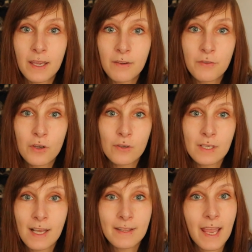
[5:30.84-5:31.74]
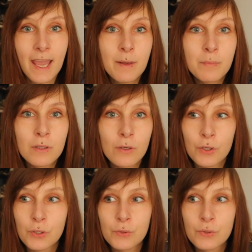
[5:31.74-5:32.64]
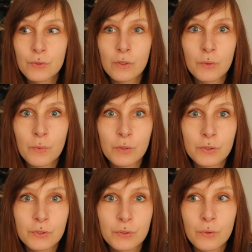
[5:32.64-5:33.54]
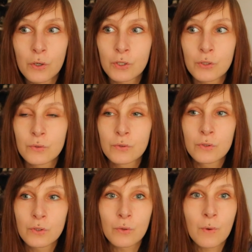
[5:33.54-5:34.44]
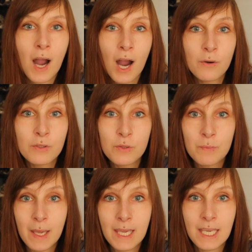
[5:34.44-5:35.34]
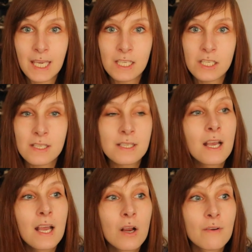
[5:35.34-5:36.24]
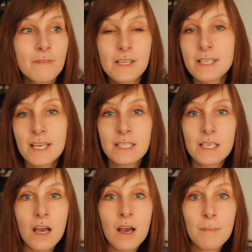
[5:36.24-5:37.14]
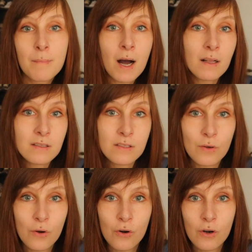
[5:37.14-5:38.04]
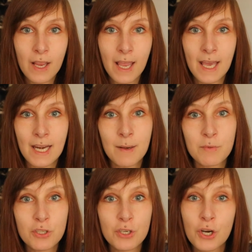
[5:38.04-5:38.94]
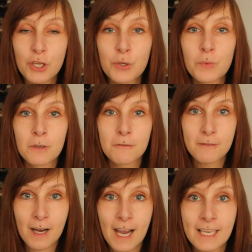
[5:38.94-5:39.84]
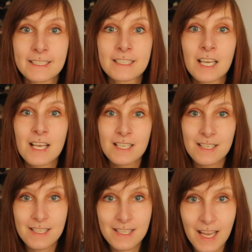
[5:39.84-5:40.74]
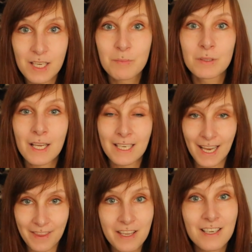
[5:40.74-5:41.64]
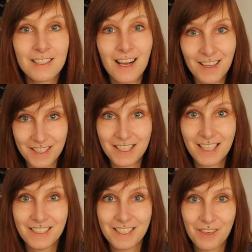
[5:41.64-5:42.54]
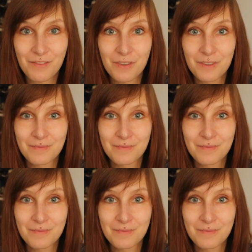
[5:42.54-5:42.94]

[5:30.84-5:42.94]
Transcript: If you're not able or you do not want to or you don't know how to make it, just visit a bulk store and I'm sure you will find sustainable and ethical alternative.